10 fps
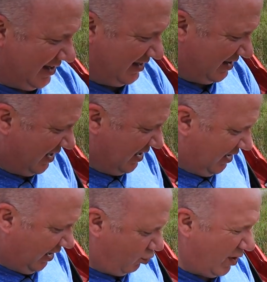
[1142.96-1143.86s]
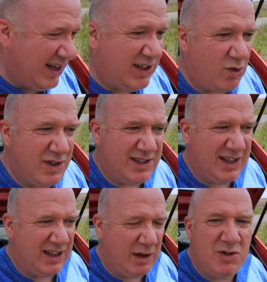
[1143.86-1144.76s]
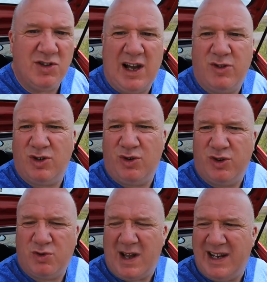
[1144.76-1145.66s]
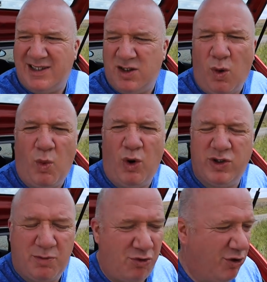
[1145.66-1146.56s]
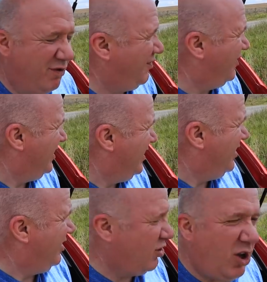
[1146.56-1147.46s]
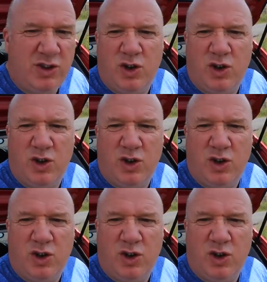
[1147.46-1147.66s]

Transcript: that a radio is can be used outdoors when it's not waterproof, not